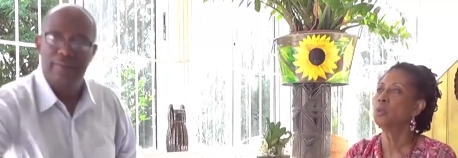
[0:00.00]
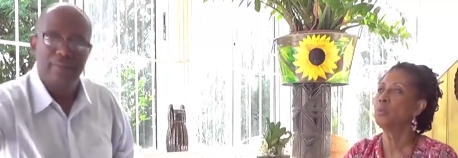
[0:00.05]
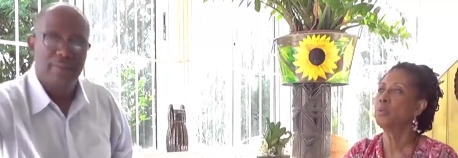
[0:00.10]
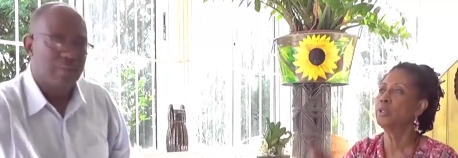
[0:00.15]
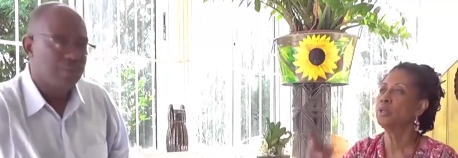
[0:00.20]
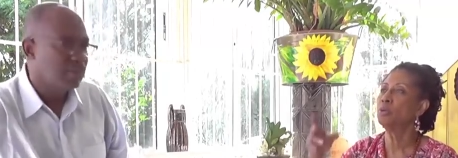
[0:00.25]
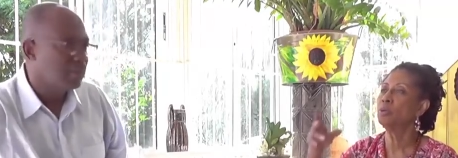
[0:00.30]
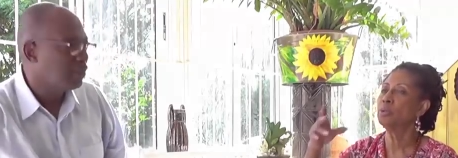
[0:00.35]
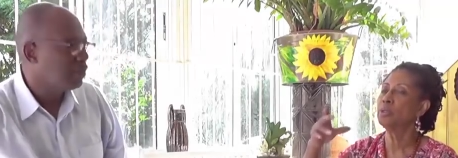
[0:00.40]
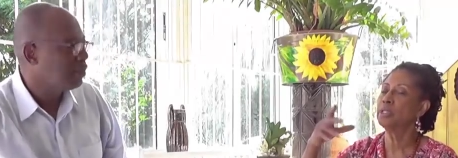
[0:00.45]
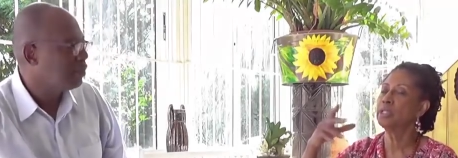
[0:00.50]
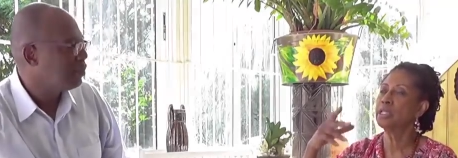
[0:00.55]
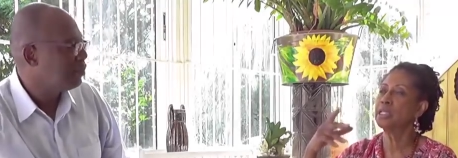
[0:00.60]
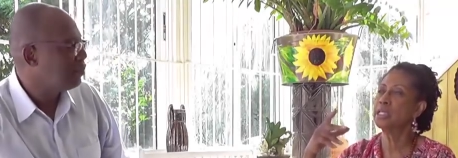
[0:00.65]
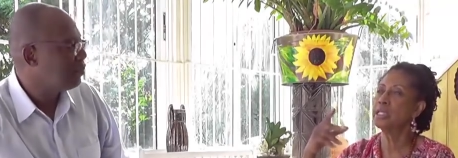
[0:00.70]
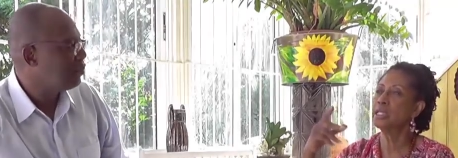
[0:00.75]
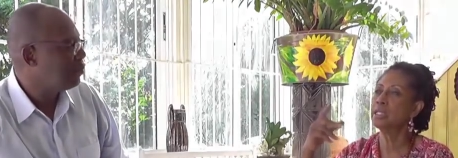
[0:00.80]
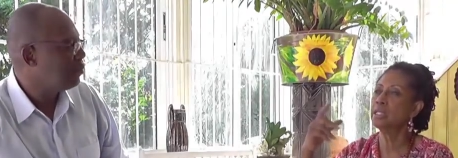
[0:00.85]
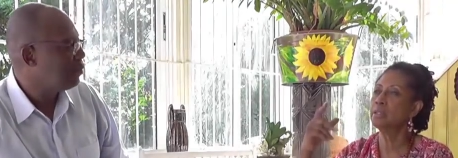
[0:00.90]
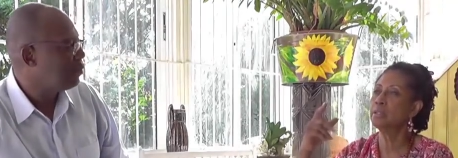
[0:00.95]
Speaker 1: without
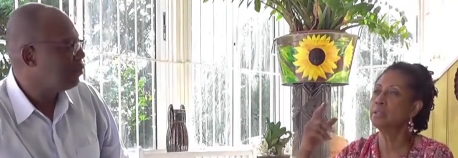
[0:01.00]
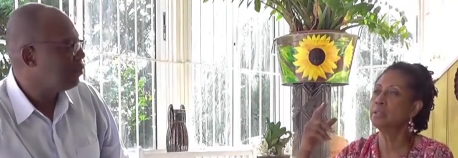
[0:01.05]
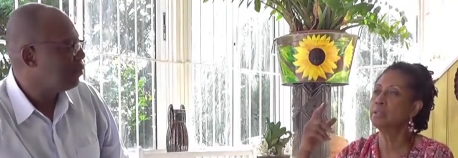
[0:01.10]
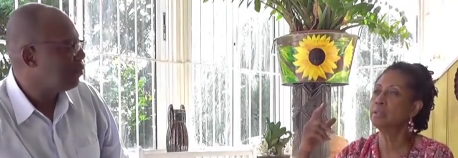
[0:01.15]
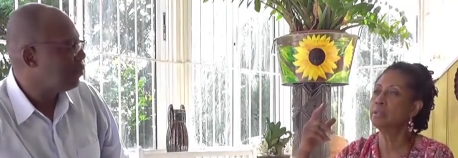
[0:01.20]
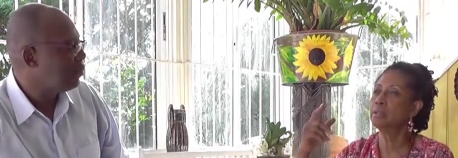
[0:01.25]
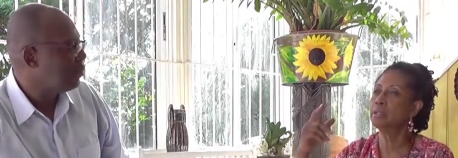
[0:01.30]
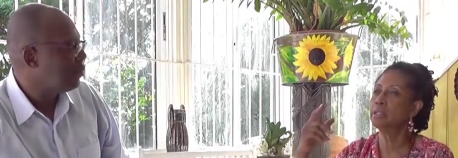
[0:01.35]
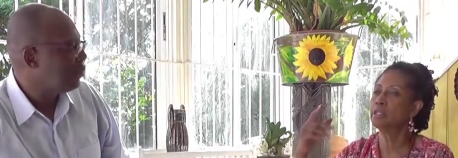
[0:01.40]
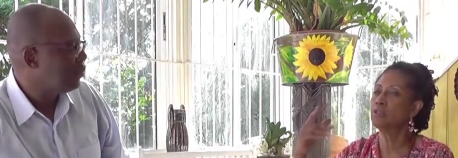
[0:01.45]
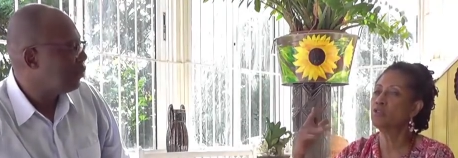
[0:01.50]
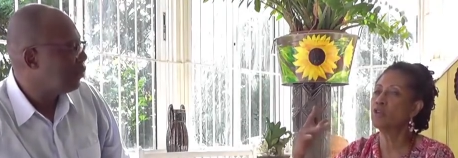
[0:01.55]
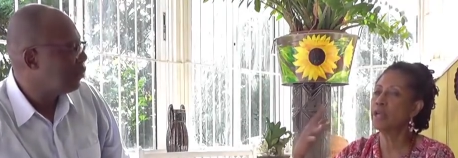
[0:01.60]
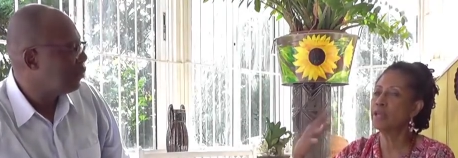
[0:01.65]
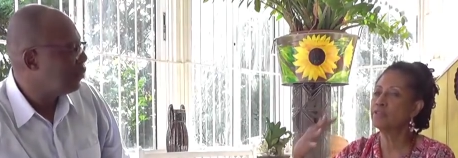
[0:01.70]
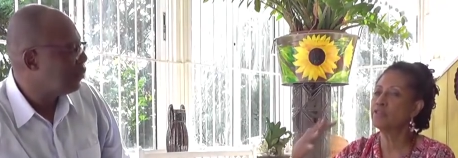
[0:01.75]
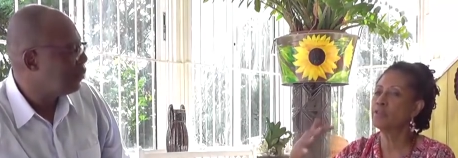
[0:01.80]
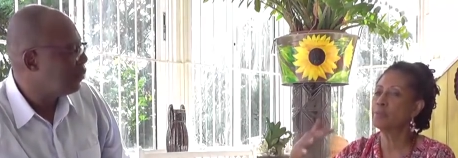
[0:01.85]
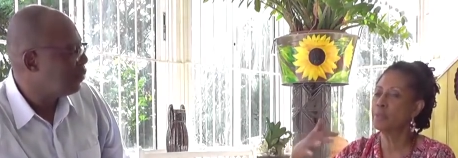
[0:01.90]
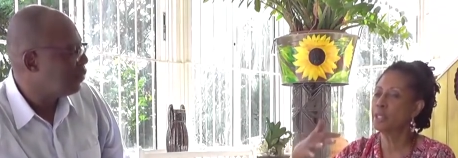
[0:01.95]
the, the, the
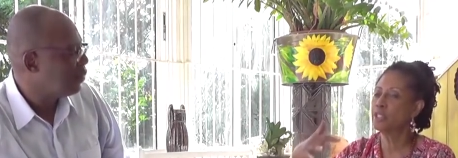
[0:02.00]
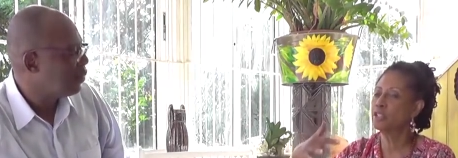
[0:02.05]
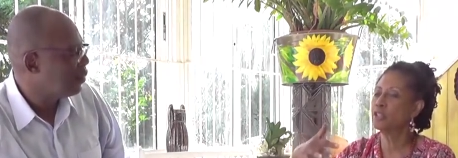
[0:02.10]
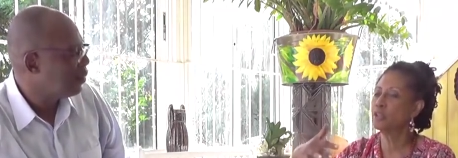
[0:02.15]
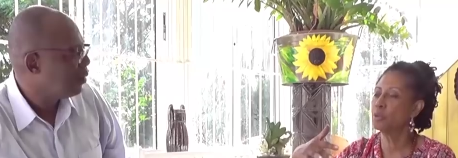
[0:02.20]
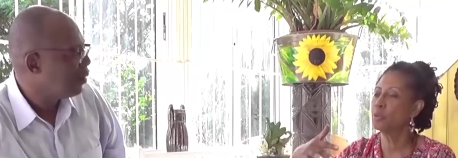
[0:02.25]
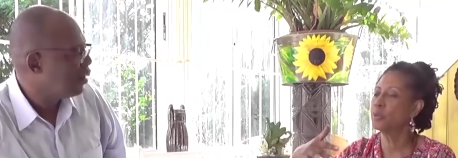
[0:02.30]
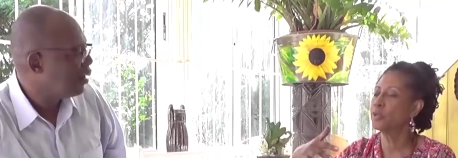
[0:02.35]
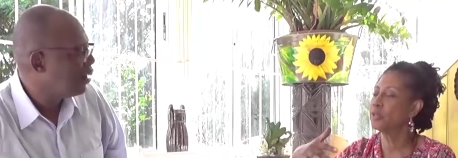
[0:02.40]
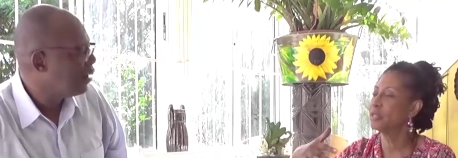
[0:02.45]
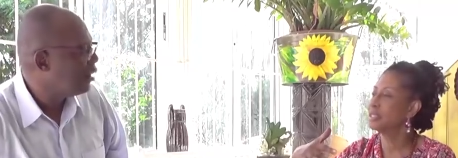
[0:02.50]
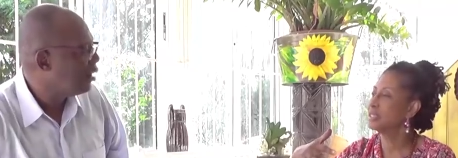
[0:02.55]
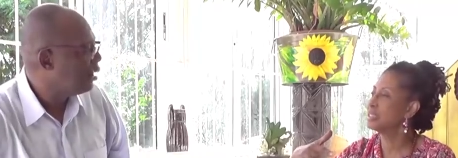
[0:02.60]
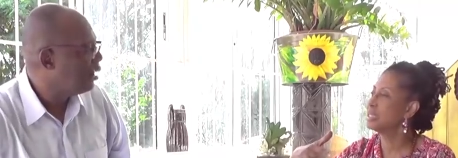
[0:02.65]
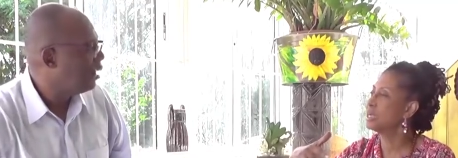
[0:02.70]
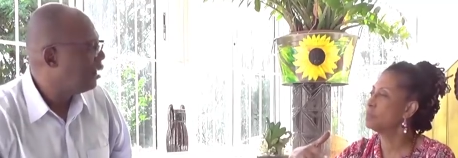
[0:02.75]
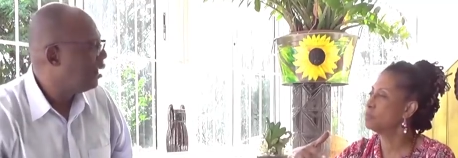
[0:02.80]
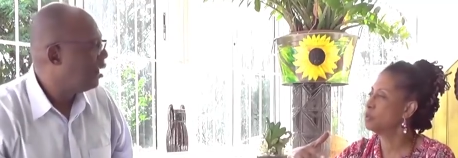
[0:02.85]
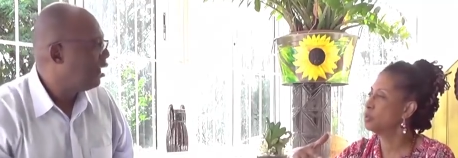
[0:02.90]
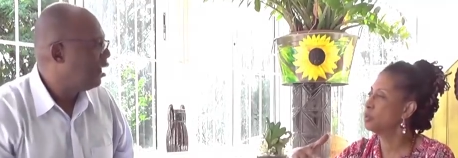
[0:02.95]
transformation work
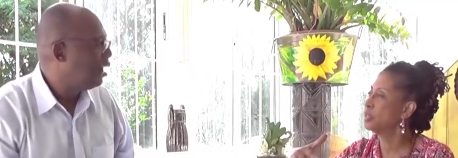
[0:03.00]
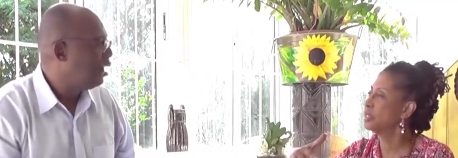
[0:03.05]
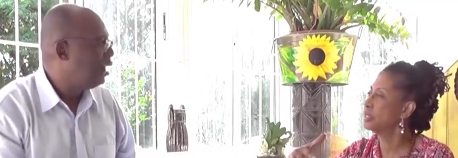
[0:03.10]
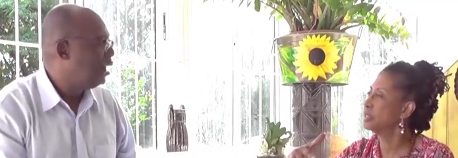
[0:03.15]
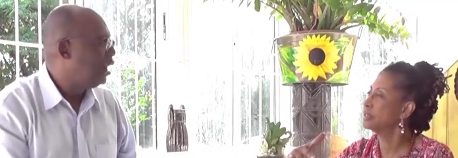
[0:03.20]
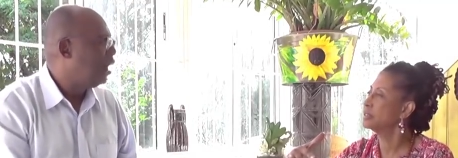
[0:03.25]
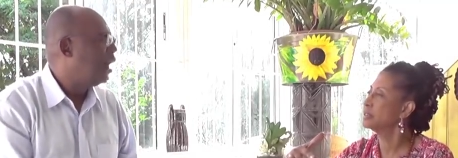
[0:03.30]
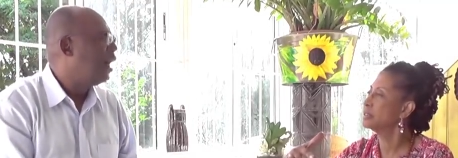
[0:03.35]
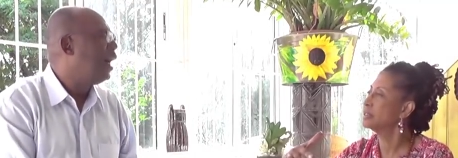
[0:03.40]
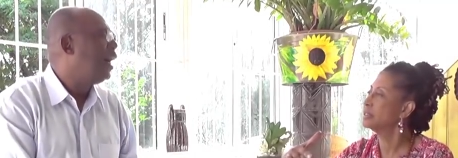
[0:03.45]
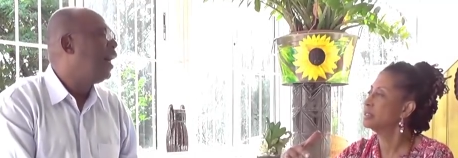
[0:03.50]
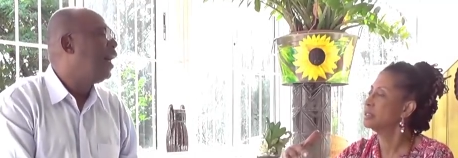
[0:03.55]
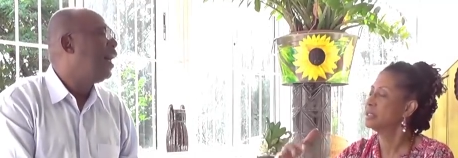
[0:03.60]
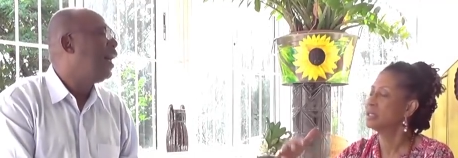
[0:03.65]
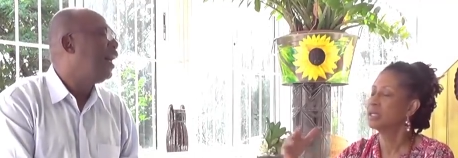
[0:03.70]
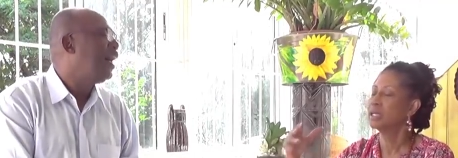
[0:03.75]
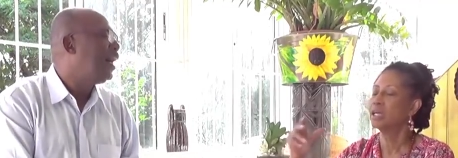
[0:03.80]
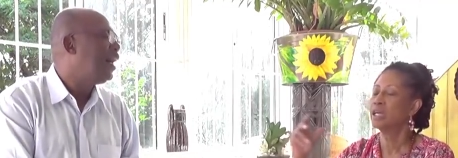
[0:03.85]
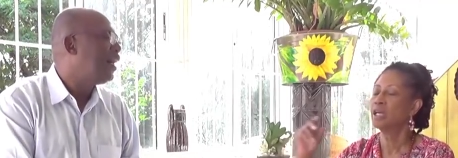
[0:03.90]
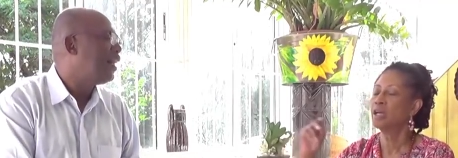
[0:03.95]
that I'm doing,
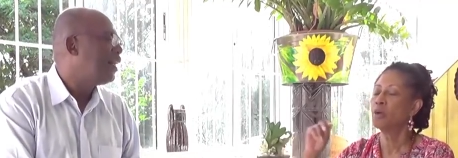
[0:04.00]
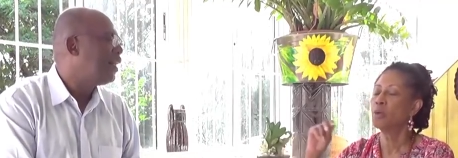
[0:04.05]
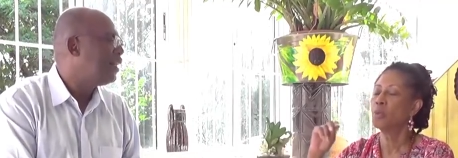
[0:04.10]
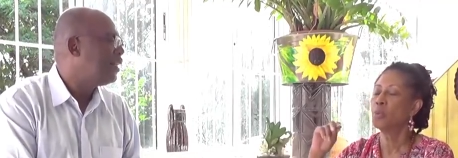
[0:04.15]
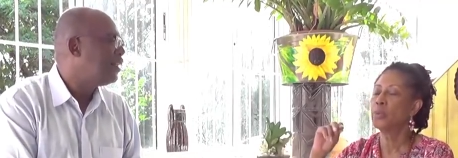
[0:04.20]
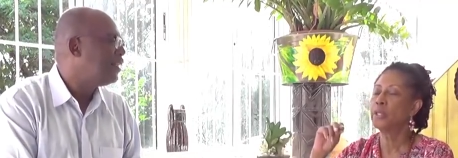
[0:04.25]
ah.